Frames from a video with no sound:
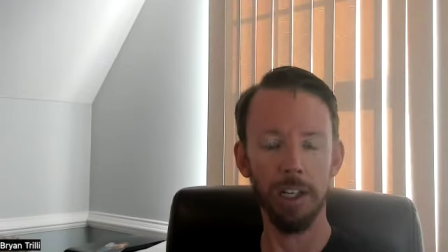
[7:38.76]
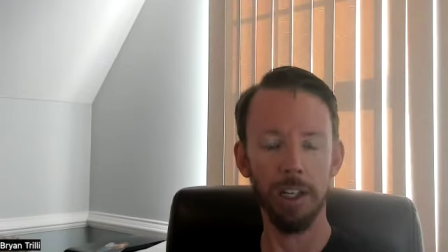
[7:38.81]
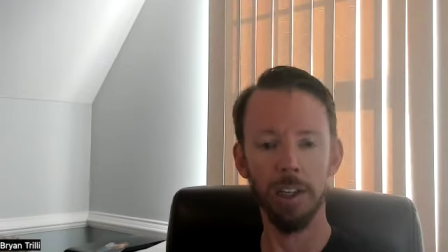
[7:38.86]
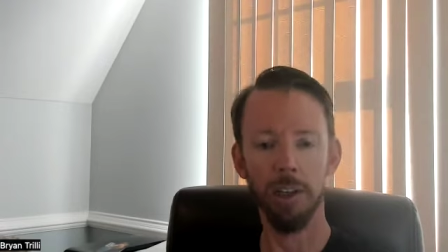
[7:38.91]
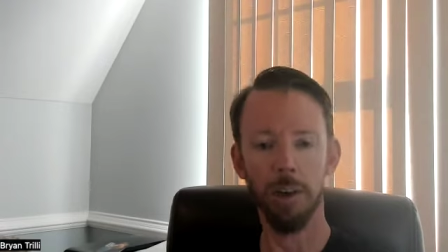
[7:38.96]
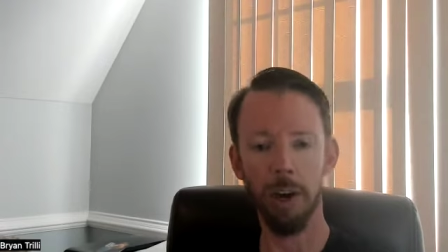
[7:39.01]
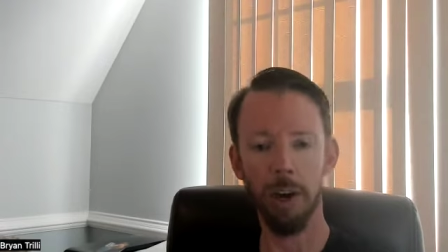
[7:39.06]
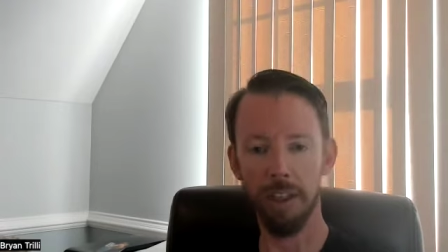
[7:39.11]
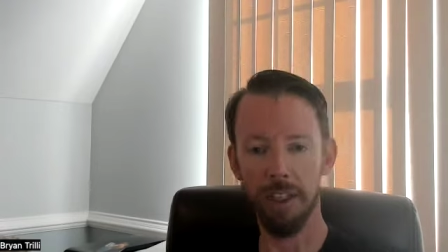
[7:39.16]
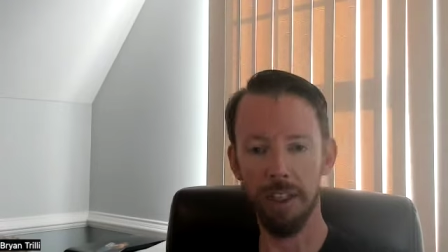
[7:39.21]

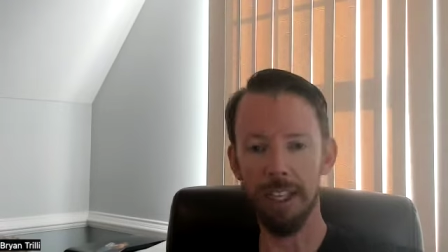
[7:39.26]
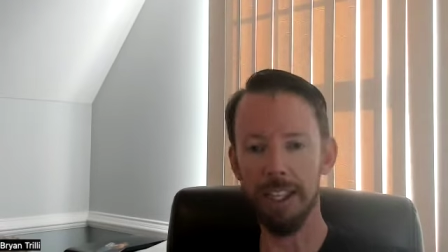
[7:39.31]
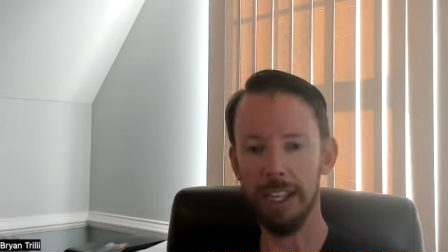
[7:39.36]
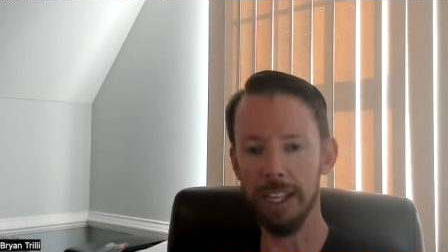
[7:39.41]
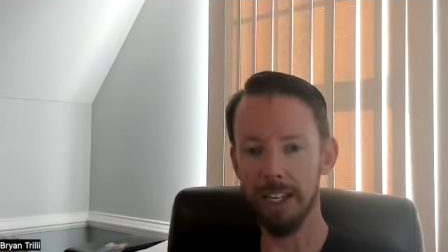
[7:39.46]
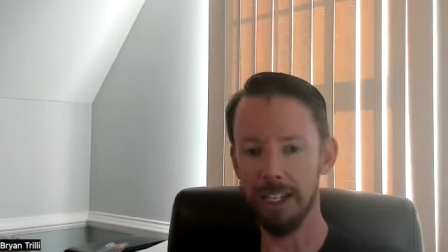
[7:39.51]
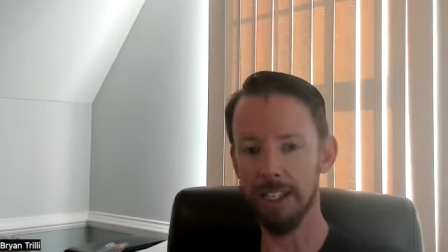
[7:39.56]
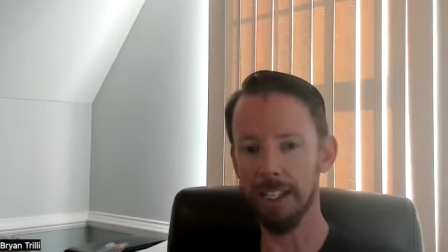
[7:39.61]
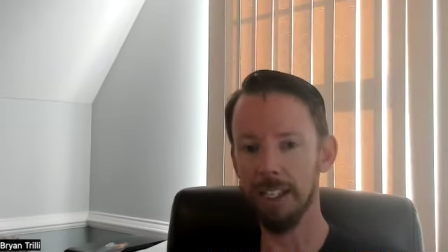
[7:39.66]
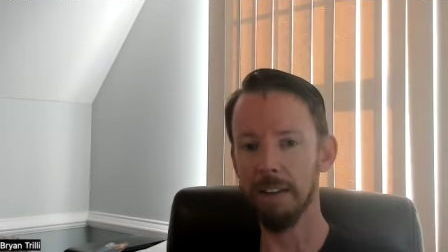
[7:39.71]
So I think
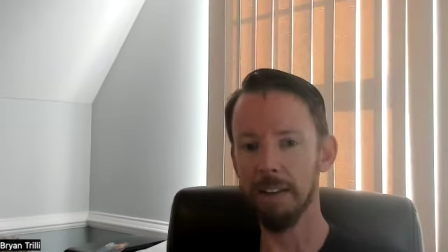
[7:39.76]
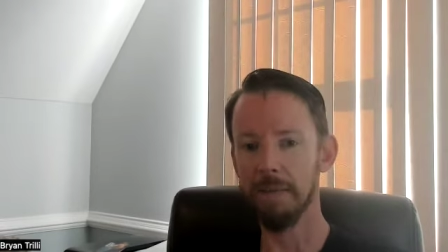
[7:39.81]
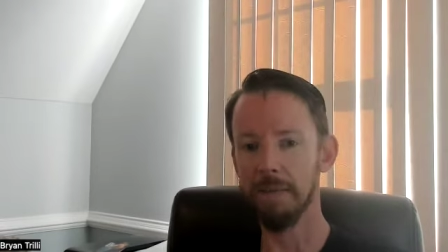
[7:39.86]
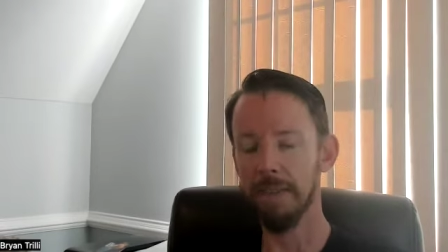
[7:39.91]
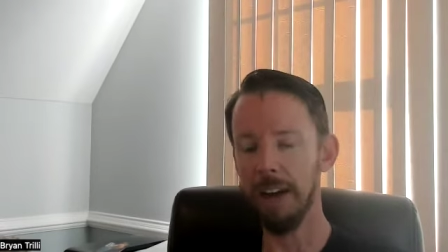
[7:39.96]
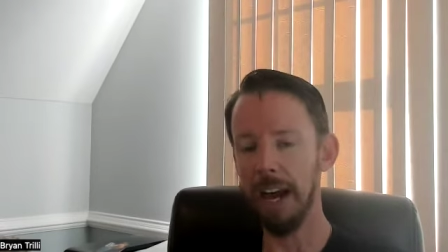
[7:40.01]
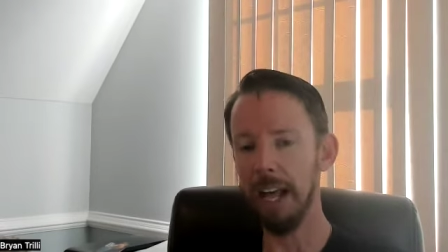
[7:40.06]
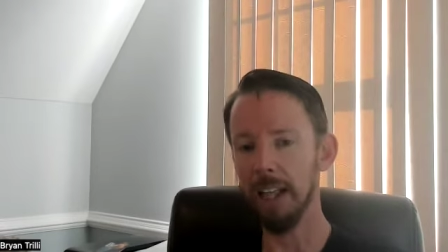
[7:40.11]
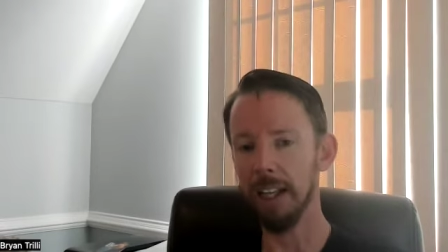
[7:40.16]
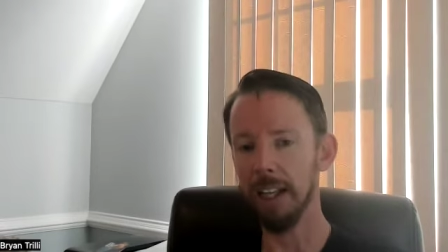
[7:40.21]
that's still a
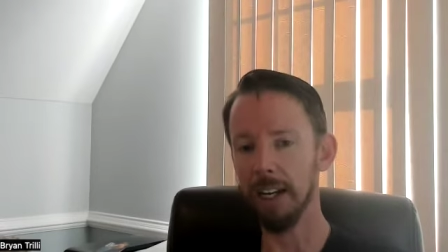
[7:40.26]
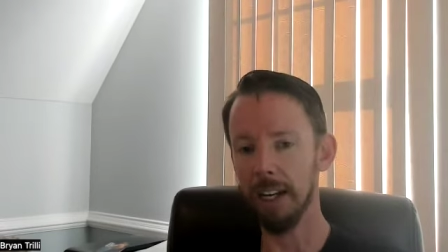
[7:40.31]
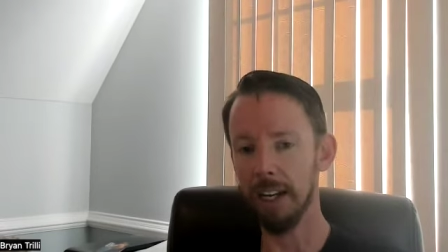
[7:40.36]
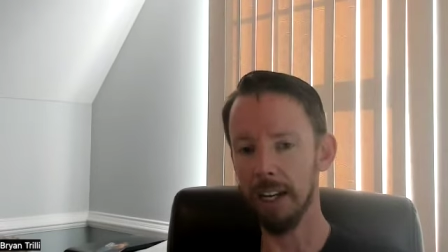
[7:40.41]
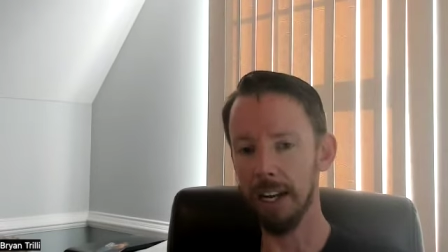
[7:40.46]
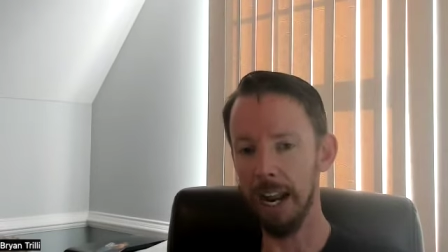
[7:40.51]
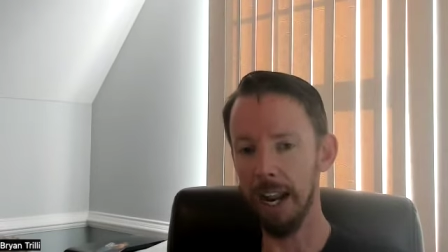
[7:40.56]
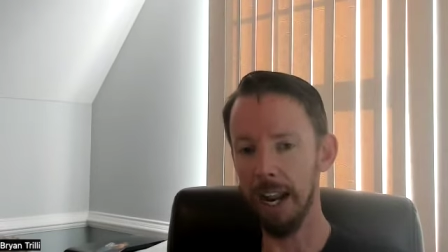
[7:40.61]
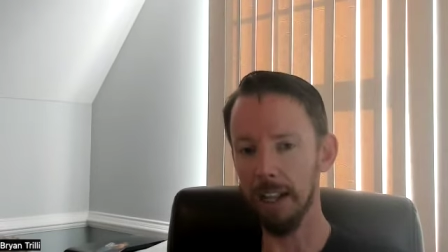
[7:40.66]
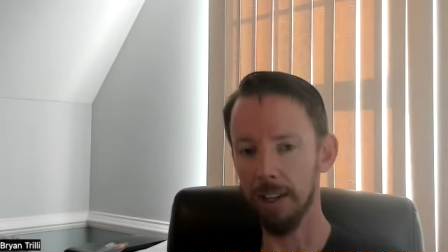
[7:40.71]
valid
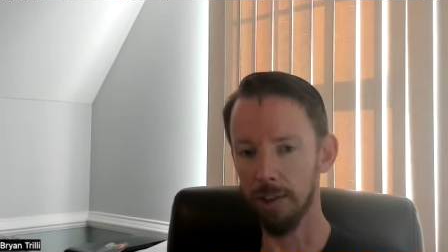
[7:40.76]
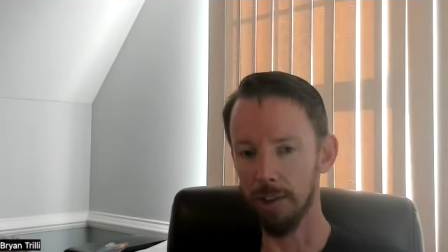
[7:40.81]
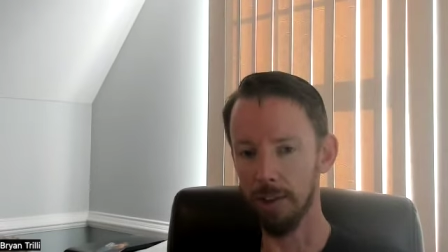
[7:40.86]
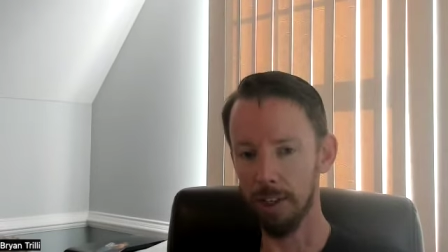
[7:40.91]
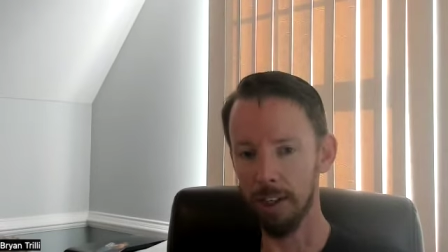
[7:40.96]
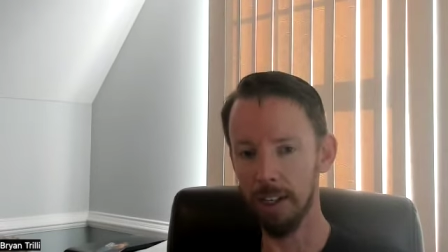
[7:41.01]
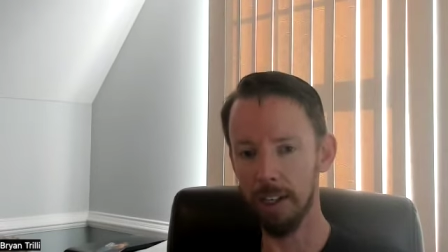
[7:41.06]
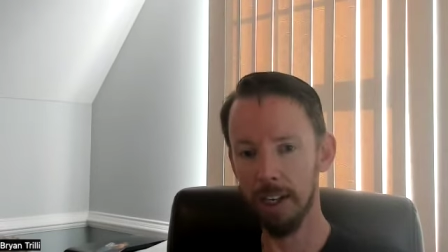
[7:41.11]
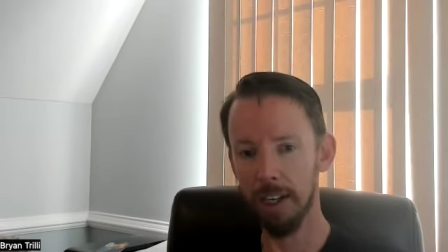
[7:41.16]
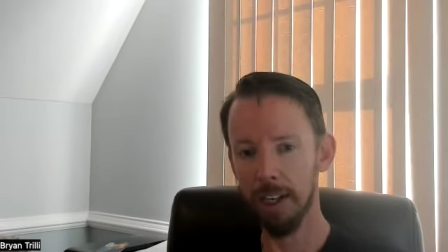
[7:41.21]

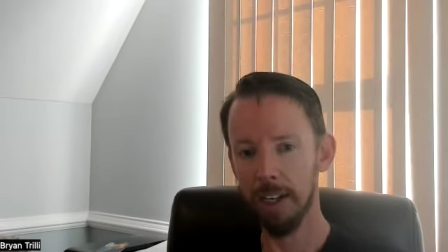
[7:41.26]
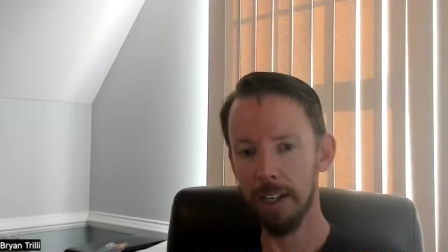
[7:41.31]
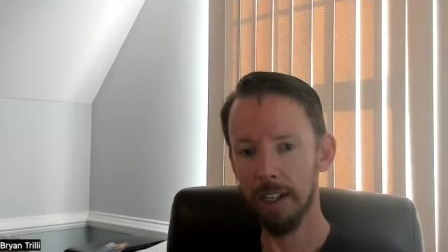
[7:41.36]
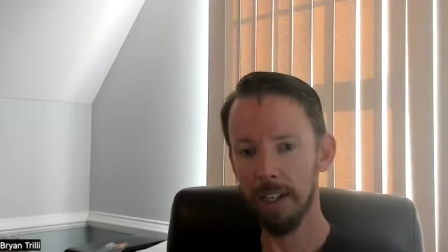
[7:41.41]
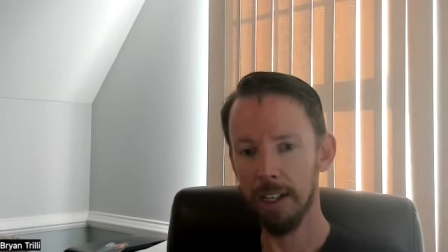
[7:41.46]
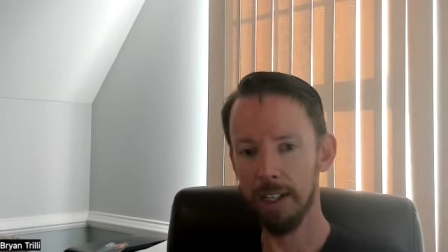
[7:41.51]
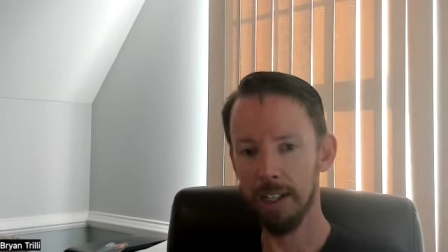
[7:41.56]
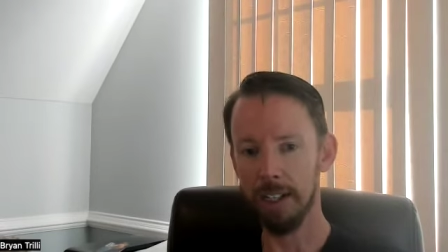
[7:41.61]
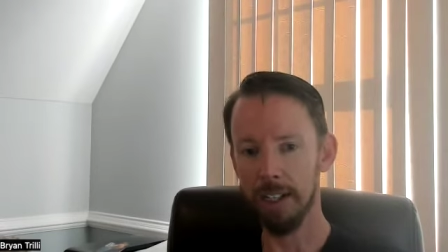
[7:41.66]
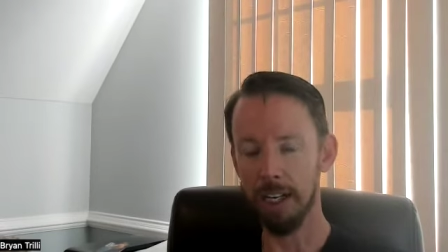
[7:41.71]
analogy
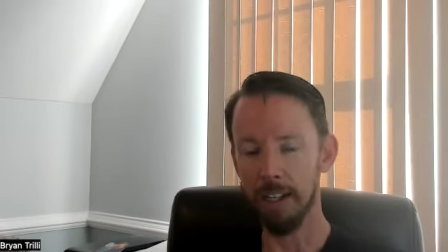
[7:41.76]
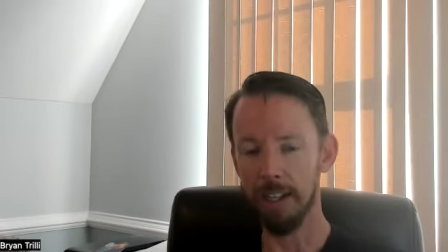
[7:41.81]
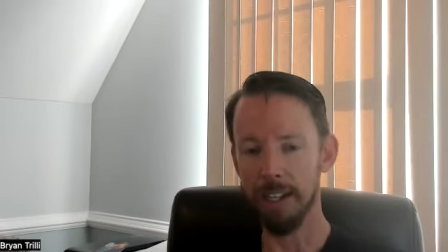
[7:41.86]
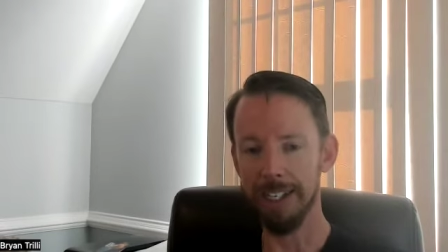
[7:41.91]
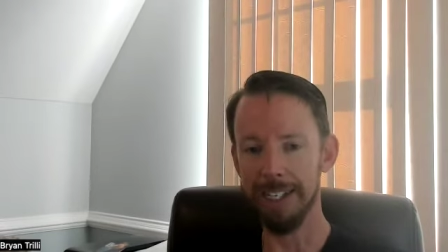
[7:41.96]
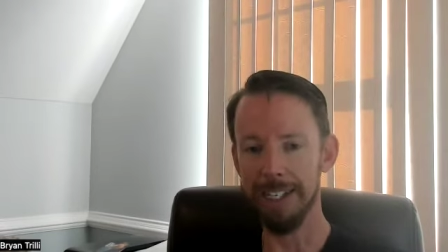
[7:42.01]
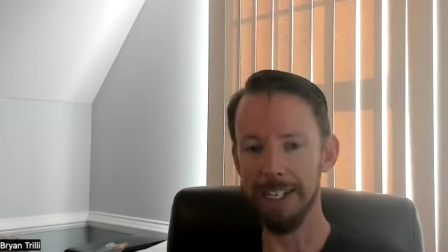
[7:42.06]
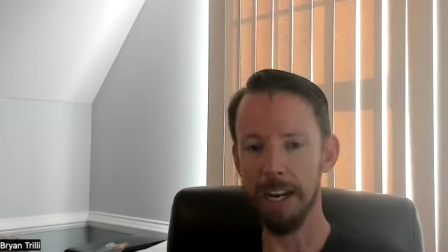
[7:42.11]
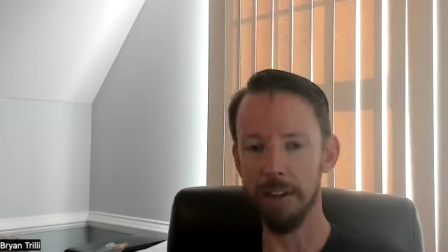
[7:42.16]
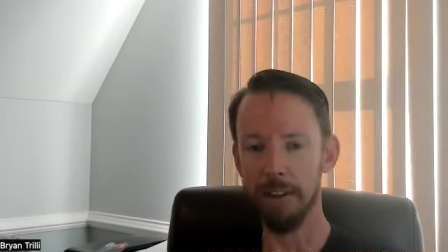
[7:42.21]
to say
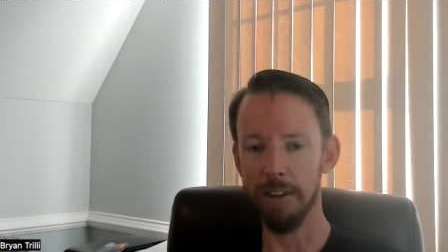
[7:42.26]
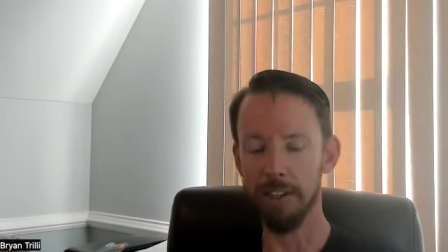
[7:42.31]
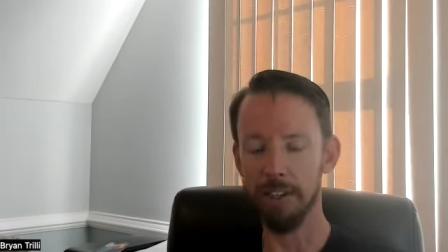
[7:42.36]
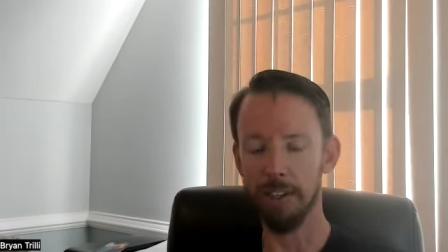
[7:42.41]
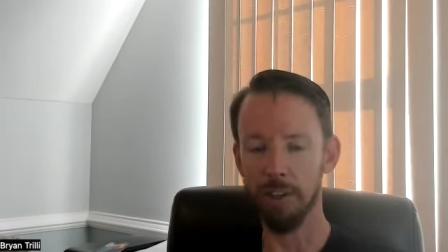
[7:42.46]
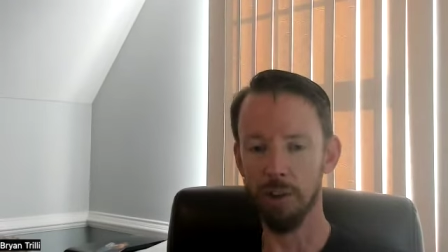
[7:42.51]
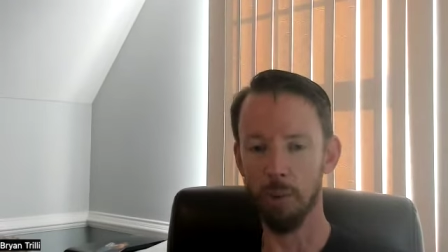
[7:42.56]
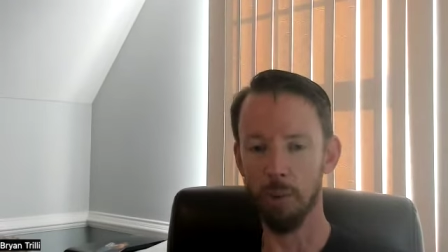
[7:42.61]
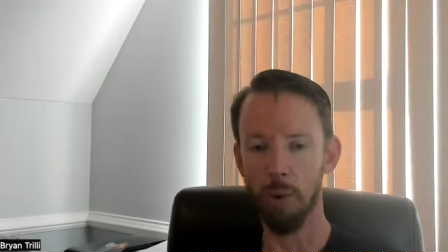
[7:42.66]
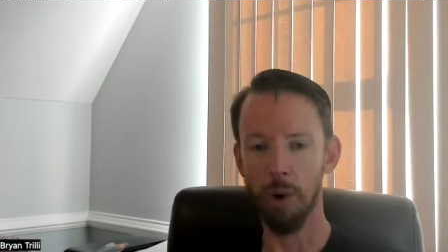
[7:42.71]
this is how these
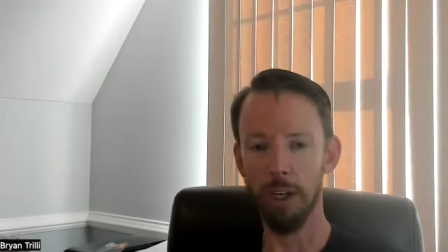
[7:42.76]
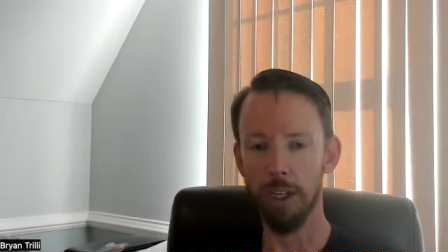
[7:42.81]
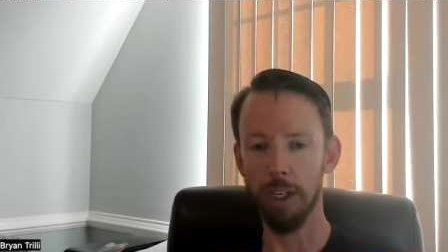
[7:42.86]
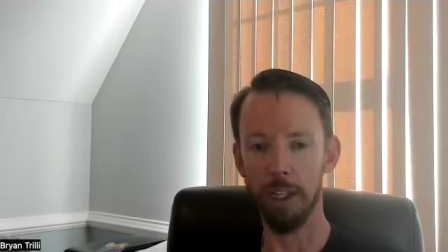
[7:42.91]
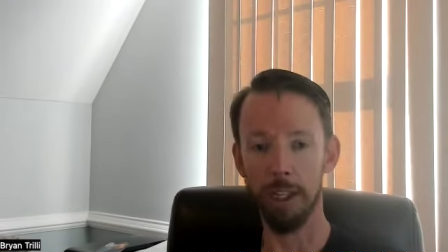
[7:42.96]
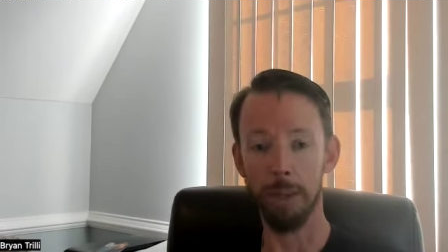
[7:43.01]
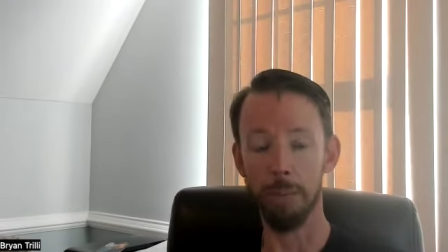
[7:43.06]
things are working.